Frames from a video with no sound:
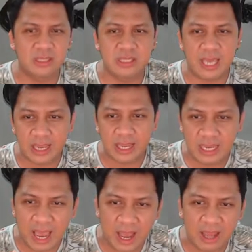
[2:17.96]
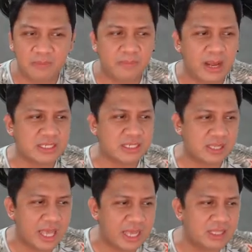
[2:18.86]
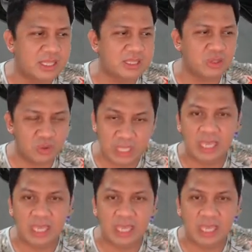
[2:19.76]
na i-unbox natin today.